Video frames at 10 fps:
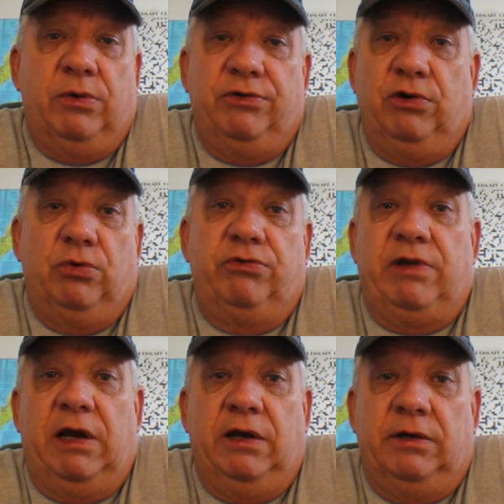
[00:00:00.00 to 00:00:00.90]
wasn't no
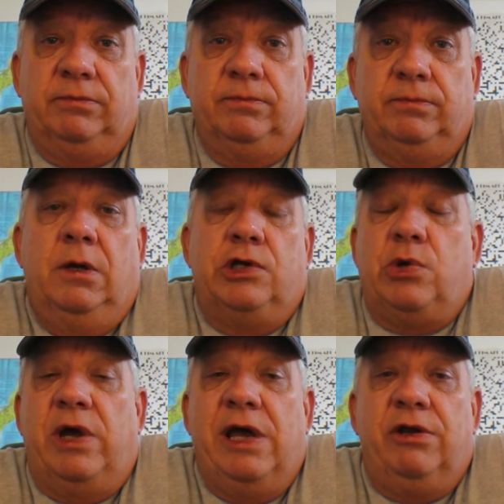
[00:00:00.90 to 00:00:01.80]
sailing.
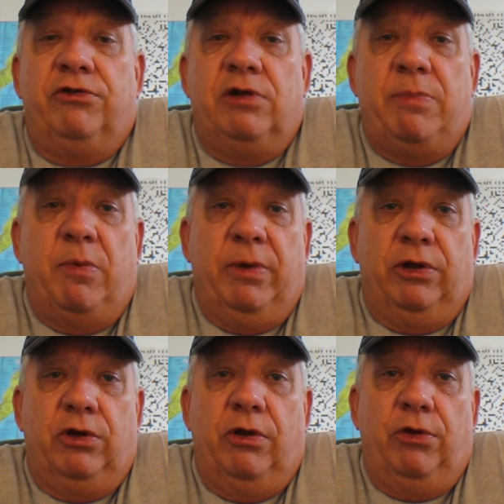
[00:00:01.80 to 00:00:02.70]
So I had to
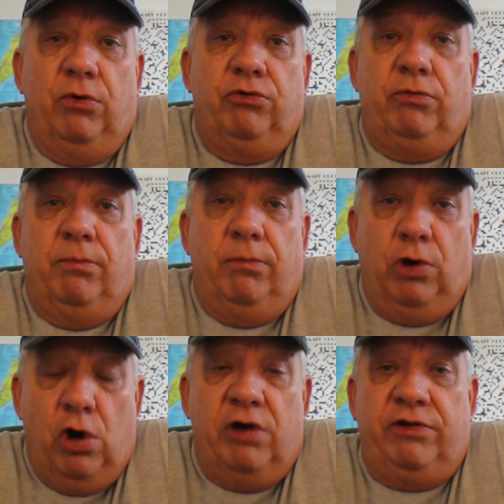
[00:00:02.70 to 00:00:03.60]
supplement those
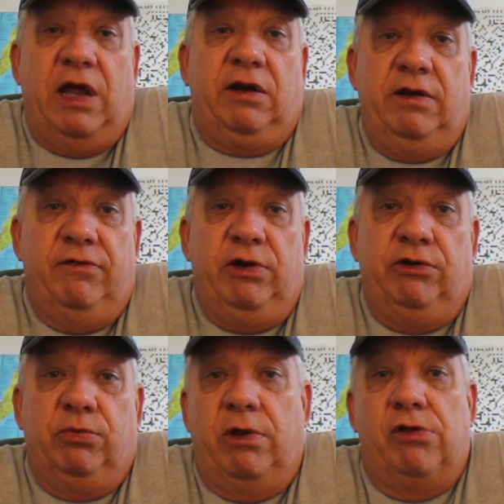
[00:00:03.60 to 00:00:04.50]
lost
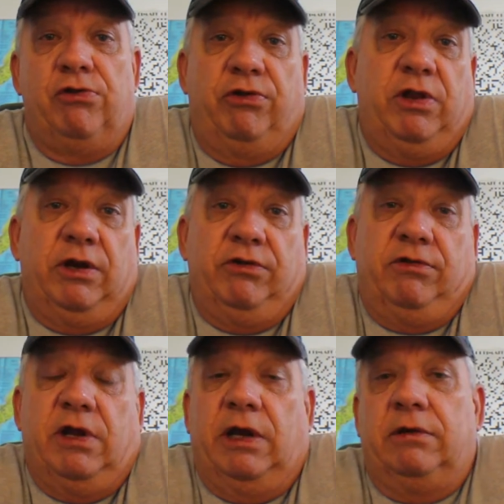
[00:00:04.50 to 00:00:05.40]
activities with other
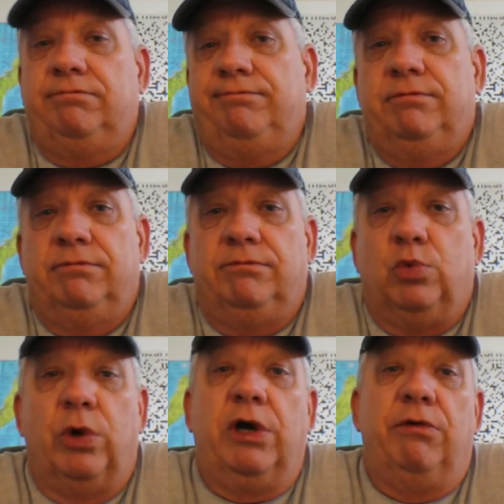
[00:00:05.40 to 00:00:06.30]
things like
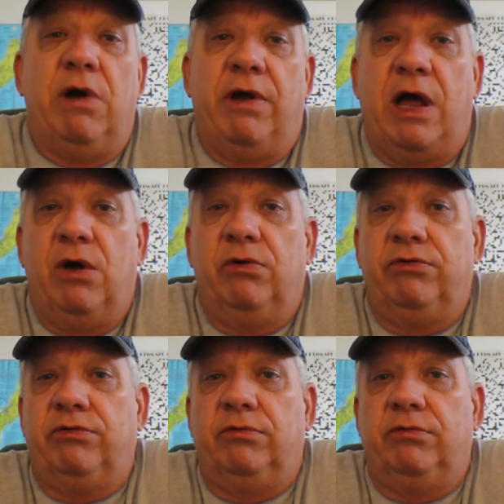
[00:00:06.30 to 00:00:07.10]
working around the house